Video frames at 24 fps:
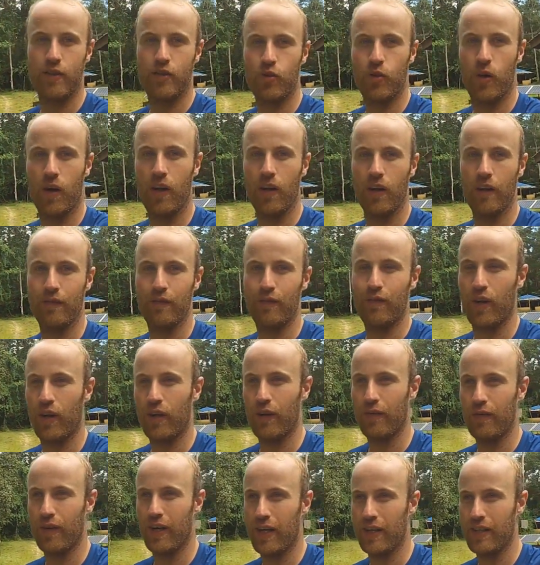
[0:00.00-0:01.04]
the trail in front
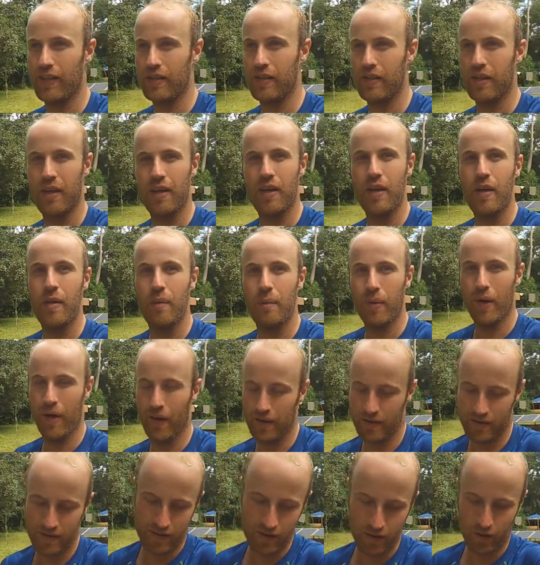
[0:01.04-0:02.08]
of us,
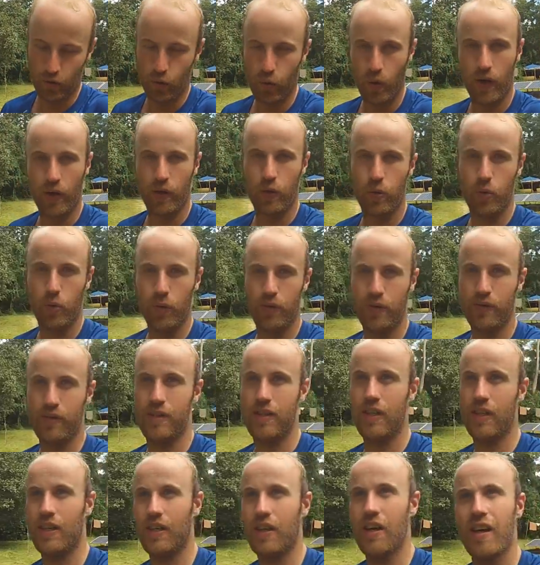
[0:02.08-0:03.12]
but still quite cool to
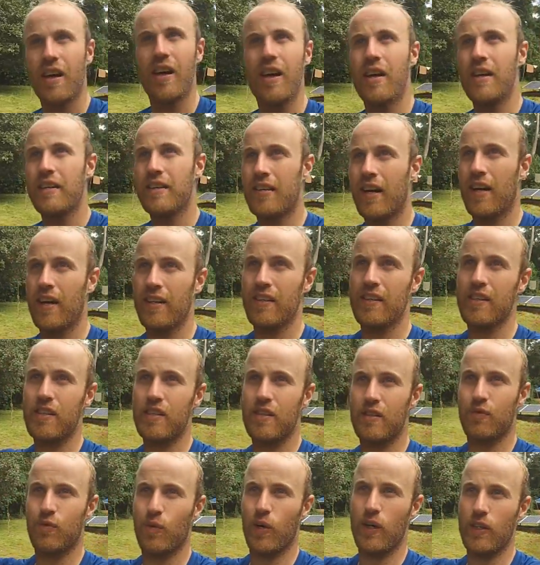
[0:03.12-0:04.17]
see tons
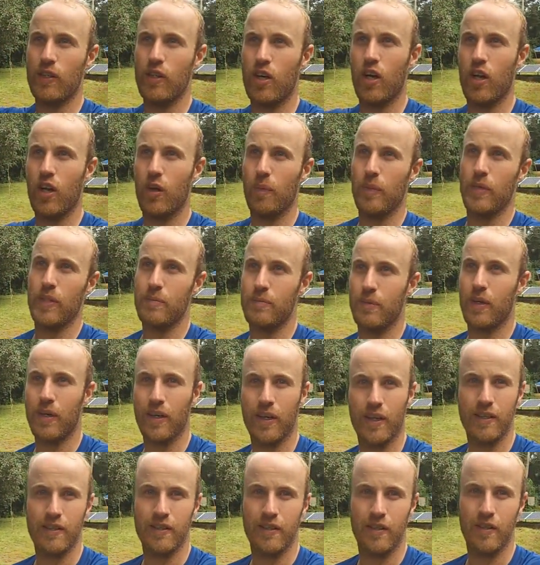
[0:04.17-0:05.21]
of red colobus
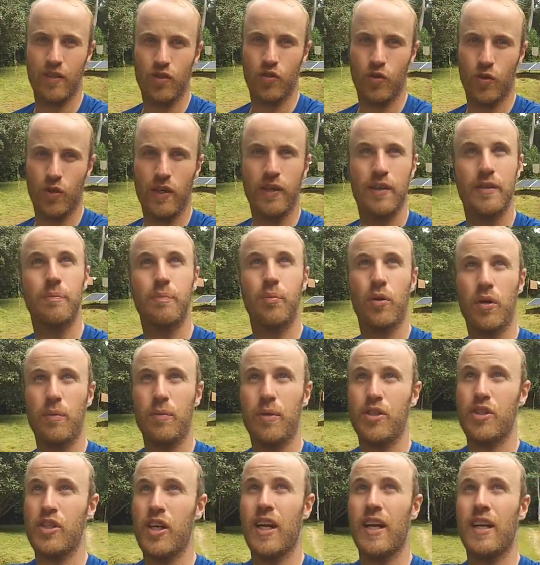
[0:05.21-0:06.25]
monkeys in the trees. Pretty
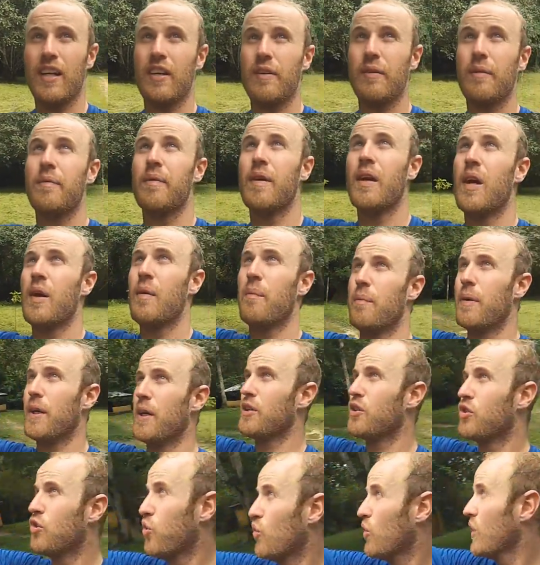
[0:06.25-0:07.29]
much any
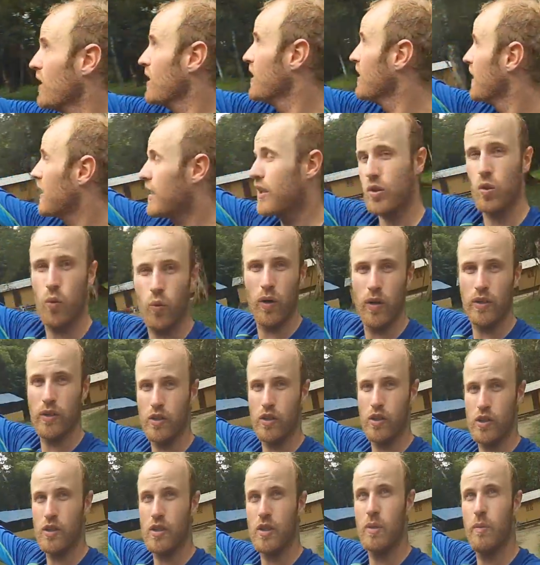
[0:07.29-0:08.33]
big tree like the
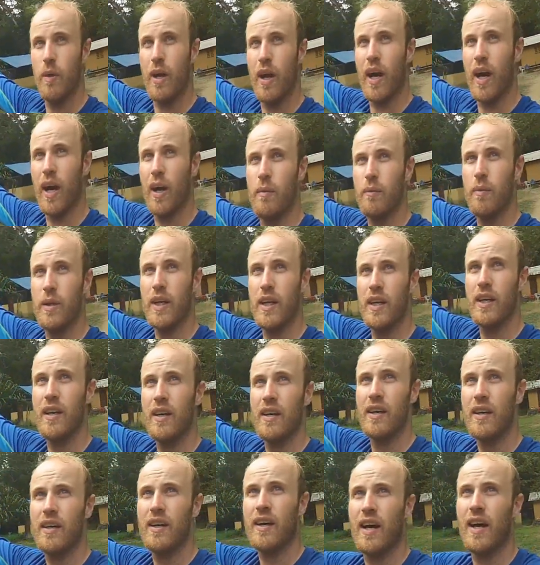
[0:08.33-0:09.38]
ones you see behind me
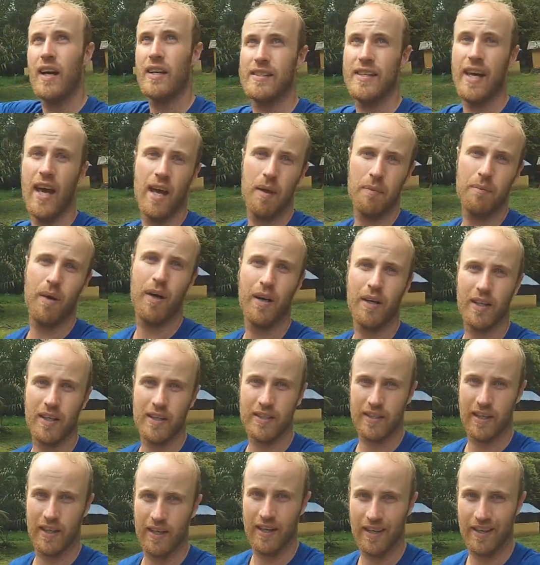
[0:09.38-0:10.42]
has had
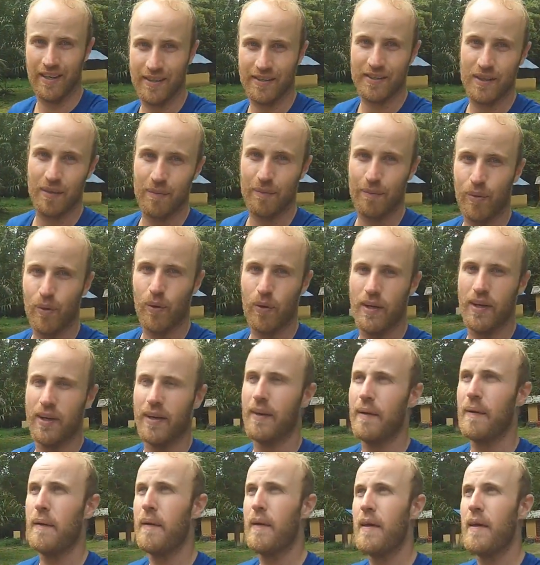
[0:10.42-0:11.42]
monkeys in it at some point.